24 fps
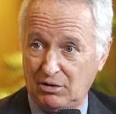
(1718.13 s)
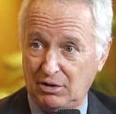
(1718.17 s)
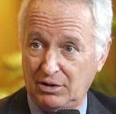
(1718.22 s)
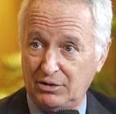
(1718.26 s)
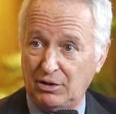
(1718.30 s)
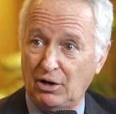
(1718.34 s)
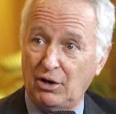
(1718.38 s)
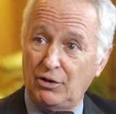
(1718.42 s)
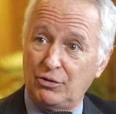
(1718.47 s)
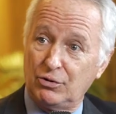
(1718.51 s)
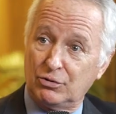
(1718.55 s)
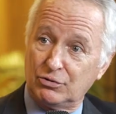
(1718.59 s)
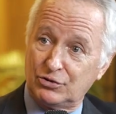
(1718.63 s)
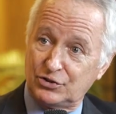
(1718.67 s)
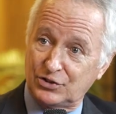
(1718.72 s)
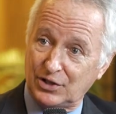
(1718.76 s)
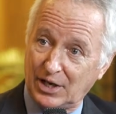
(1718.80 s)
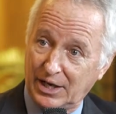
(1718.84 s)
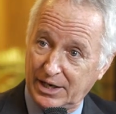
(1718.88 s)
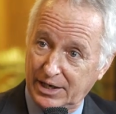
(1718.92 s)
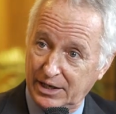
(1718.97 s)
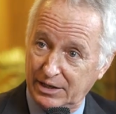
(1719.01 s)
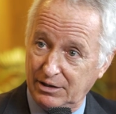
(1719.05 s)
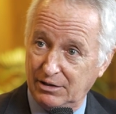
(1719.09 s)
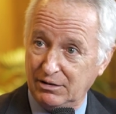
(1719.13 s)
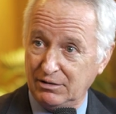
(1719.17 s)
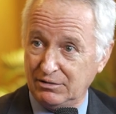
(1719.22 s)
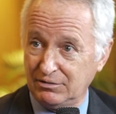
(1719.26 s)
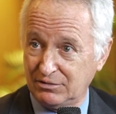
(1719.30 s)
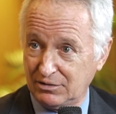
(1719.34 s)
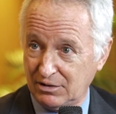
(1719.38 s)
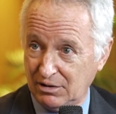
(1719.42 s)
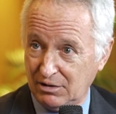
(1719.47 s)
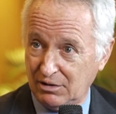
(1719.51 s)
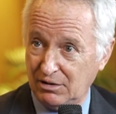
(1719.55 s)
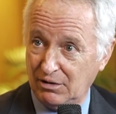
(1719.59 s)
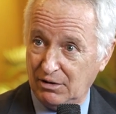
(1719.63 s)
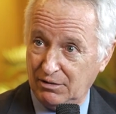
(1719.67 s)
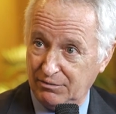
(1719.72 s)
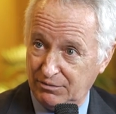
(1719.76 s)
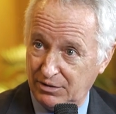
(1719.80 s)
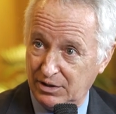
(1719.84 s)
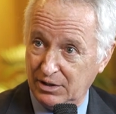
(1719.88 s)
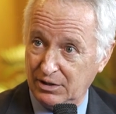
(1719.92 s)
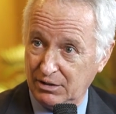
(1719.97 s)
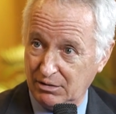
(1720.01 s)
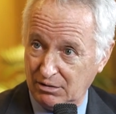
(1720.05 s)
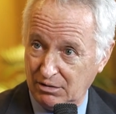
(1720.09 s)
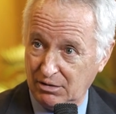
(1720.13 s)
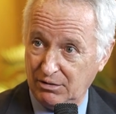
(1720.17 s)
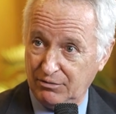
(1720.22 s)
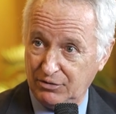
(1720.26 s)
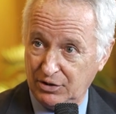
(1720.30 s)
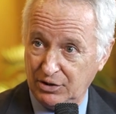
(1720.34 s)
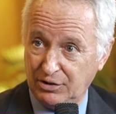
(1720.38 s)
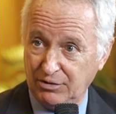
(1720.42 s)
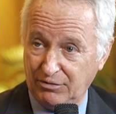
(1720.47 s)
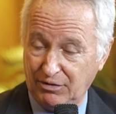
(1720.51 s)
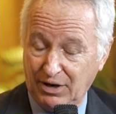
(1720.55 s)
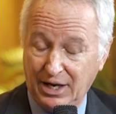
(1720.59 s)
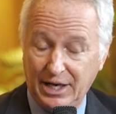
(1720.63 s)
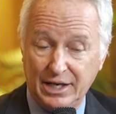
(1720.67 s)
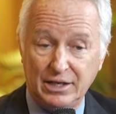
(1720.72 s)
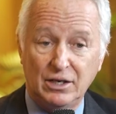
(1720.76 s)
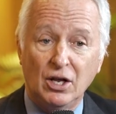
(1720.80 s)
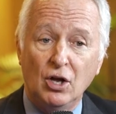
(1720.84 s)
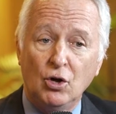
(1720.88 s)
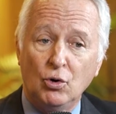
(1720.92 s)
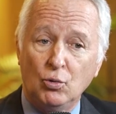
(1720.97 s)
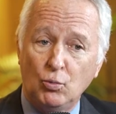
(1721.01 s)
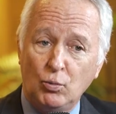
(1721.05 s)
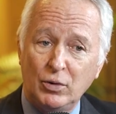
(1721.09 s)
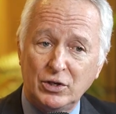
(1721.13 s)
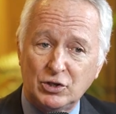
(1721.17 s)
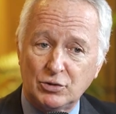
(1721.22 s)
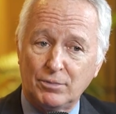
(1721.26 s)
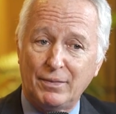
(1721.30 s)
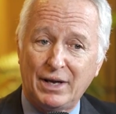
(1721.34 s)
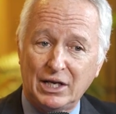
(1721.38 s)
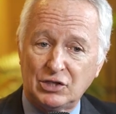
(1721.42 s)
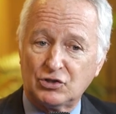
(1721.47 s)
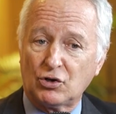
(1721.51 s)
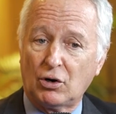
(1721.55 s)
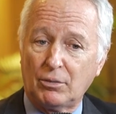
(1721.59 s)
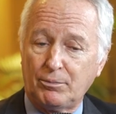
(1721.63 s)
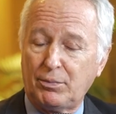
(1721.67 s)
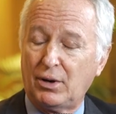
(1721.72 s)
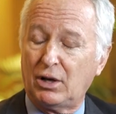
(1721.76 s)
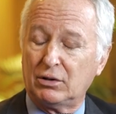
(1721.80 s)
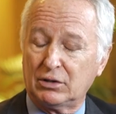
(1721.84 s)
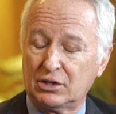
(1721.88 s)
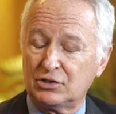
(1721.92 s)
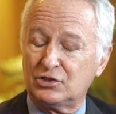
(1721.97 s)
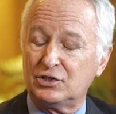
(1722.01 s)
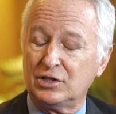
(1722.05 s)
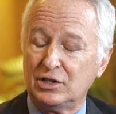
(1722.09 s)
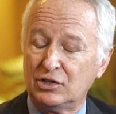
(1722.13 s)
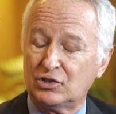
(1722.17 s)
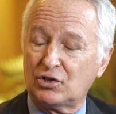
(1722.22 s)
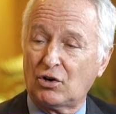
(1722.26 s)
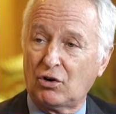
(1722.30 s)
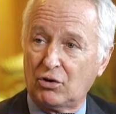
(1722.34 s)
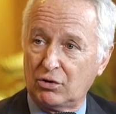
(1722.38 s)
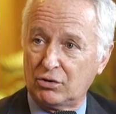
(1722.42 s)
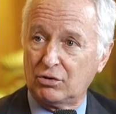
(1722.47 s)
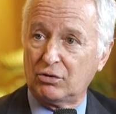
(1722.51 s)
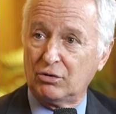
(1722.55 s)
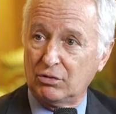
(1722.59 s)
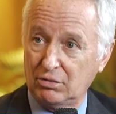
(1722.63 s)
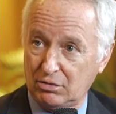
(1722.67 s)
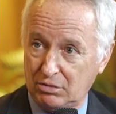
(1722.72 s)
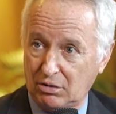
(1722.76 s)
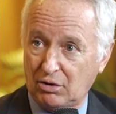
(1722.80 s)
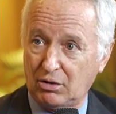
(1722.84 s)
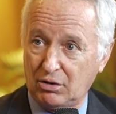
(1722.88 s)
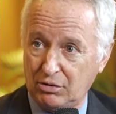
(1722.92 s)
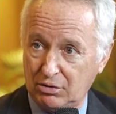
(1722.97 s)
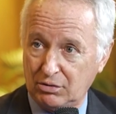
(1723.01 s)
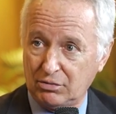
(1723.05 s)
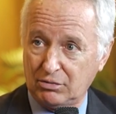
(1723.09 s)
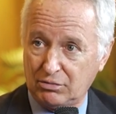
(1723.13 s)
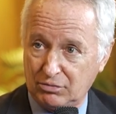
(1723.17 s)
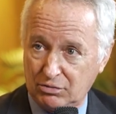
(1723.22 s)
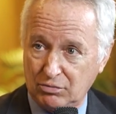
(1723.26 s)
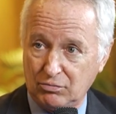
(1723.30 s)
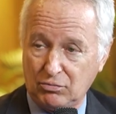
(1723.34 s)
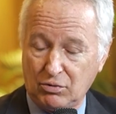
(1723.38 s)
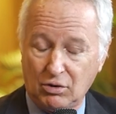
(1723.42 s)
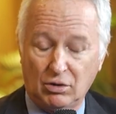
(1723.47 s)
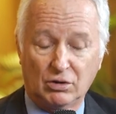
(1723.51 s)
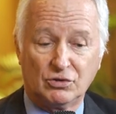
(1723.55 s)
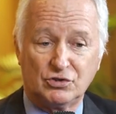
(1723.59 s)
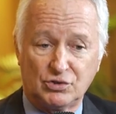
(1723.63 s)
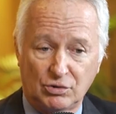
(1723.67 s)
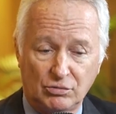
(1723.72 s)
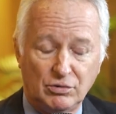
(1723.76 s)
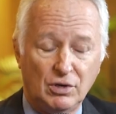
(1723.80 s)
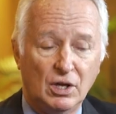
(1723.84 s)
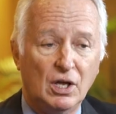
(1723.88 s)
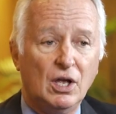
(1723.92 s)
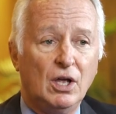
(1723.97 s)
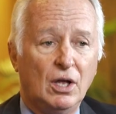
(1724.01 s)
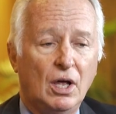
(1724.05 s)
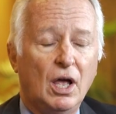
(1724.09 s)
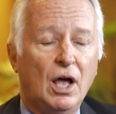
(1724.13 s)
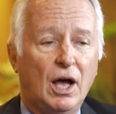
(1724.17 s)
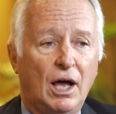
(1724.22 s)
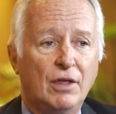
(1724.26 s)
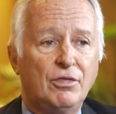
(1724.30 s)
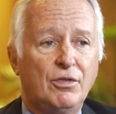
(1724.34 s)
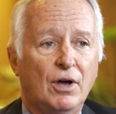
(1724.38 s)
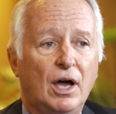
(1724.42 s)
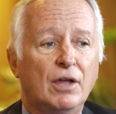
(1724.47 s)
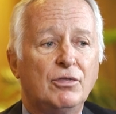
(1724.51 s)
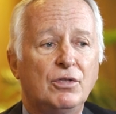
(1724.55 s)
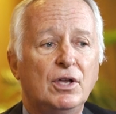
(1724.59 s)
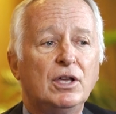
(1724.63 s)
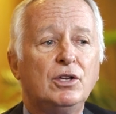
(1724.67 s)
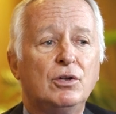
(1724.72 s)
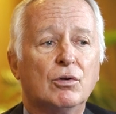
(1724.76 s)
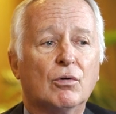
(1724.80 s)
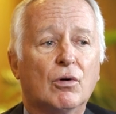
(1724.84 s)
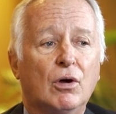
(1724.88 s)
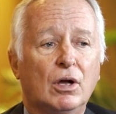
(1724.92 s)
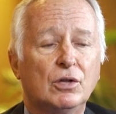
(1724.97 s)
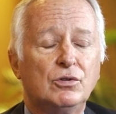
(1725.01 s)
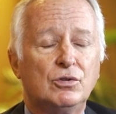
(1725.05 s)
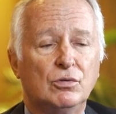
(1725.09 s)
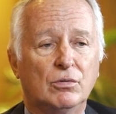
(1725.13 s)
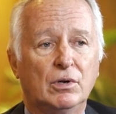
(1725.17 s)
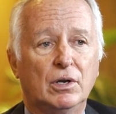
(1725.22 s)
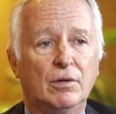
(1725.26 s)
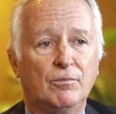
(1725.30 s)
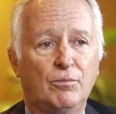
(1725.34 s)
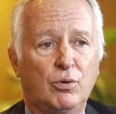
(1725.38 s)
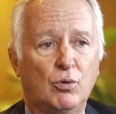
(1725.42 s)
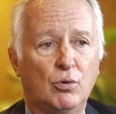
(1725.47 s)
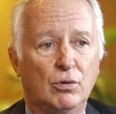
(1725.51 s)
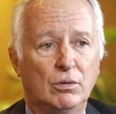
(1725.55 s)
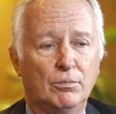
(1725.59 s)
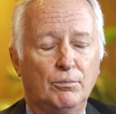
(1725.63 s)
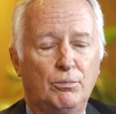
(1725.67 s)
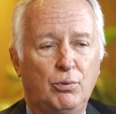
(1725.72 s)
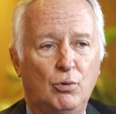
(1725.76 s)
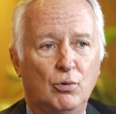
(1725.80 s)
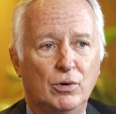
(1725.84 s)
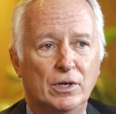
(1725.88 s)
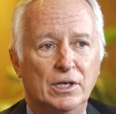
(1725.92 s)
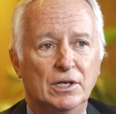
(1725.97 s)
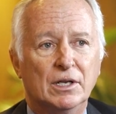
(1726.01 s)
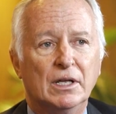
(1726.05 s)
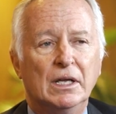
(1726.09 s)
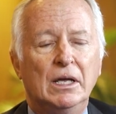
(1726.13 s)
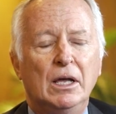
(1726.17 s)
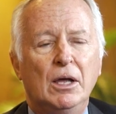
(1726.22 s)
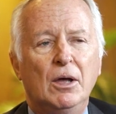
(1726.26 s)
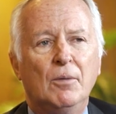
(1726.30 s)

on other side of the divide, which makes our policies harder to work. So I think you're onto an important point.